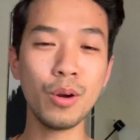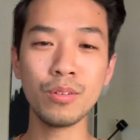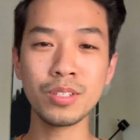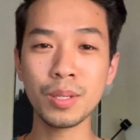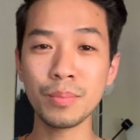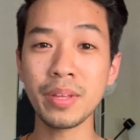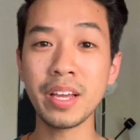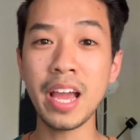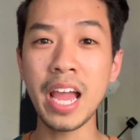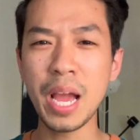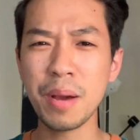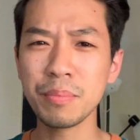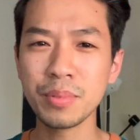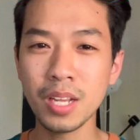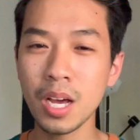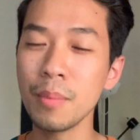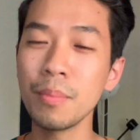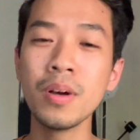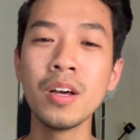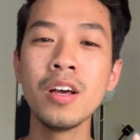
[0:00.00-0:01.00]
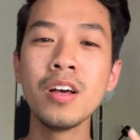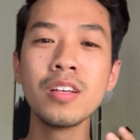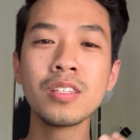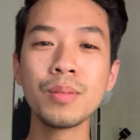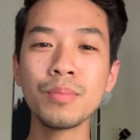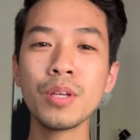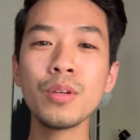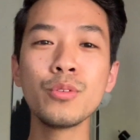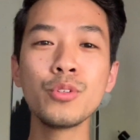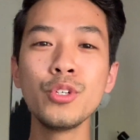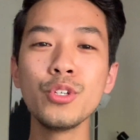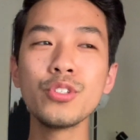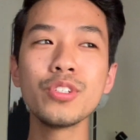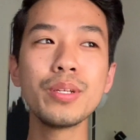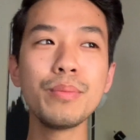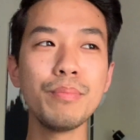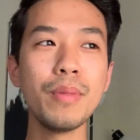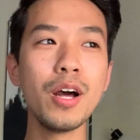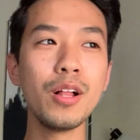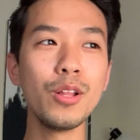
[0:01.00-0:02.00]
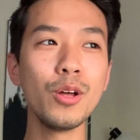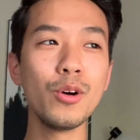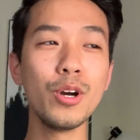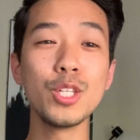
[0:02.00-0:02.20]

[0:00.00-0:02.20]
something amped up, something usually mellow.